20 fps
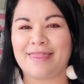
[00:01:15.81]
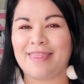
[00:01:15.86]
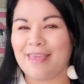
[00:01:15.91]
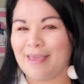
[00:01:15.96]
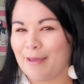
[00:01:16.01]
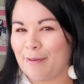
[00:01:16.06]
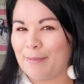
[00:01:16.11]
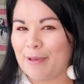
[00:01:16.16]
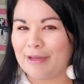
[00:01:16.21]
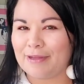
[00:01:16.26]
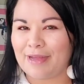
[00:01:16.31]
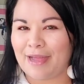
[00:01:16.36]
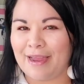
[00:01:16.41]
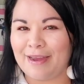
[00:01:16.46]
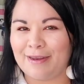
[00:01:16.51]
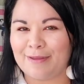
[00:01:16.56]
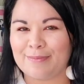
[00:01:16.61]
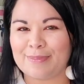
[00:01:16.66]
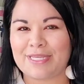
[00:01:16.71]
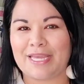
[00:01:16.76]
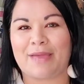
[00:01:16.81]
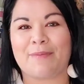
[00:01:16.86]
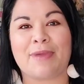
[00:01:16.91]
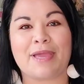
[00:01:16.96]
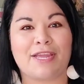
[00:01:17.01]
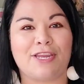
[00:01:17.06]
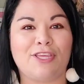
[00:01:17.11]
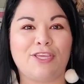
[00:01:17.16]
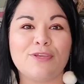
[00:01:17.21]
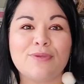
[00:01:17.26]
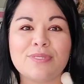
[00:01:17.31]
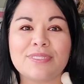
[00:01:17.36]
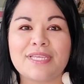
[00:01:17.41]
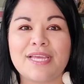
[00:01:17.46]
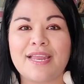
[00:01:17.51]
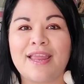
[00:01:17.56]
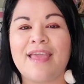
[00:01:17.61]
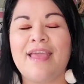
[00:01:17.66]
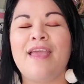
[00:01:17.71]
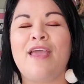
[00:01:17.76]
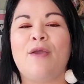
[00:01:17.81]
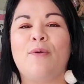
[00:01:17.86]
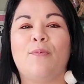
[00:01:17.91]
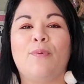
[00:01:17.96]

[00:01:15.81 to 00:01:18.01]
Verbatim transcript: think about items like am I going to use it?